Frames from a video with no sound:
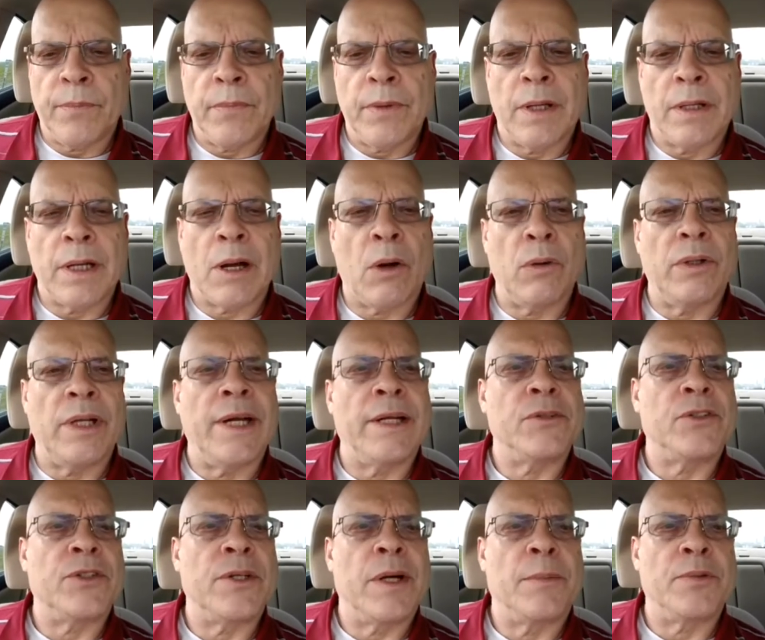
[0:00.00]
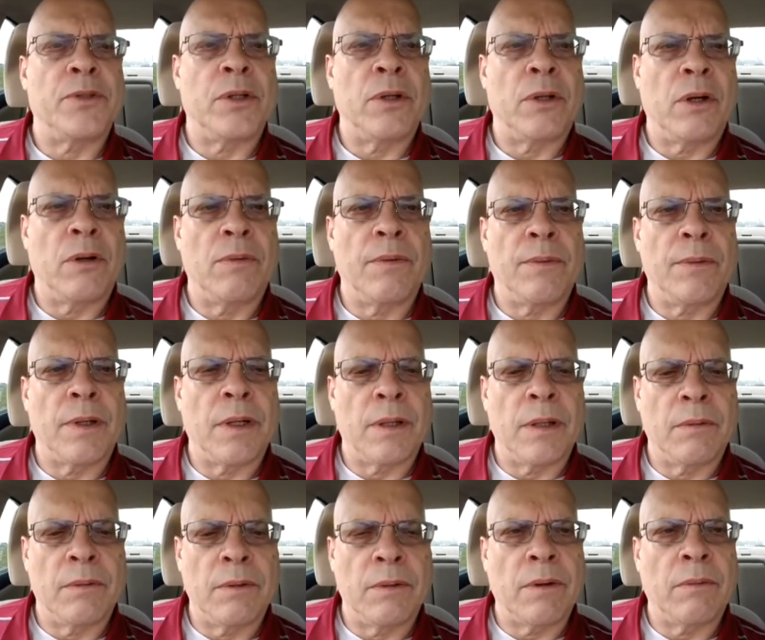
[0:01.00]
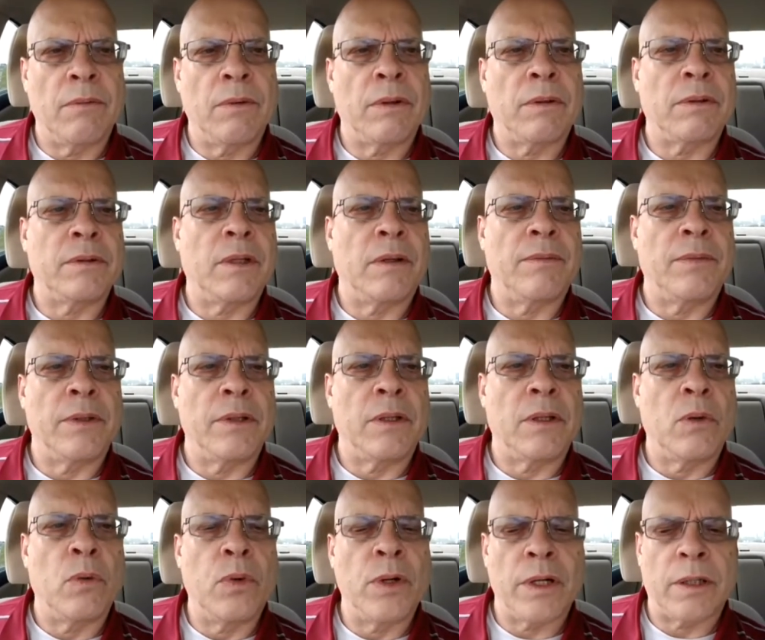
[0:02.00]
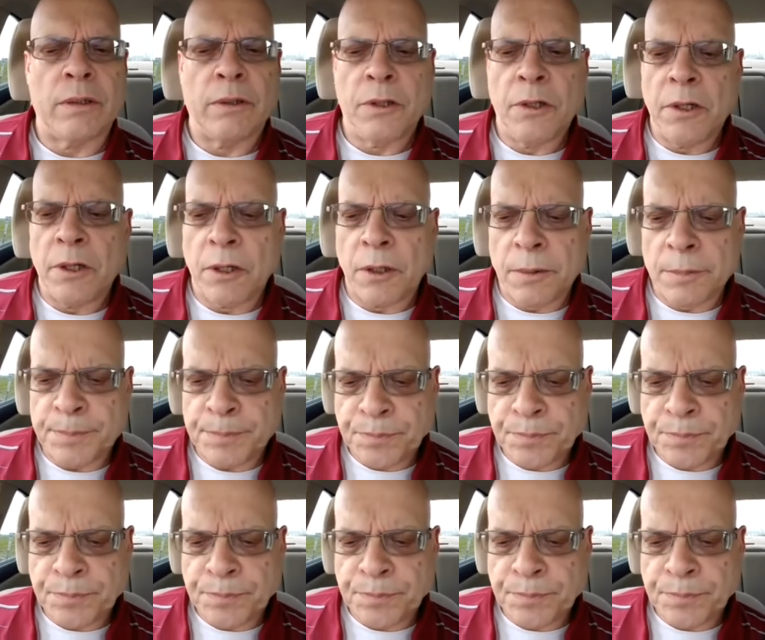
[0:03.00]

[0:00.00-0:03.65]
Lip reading: outline steps here, relatively quickly here.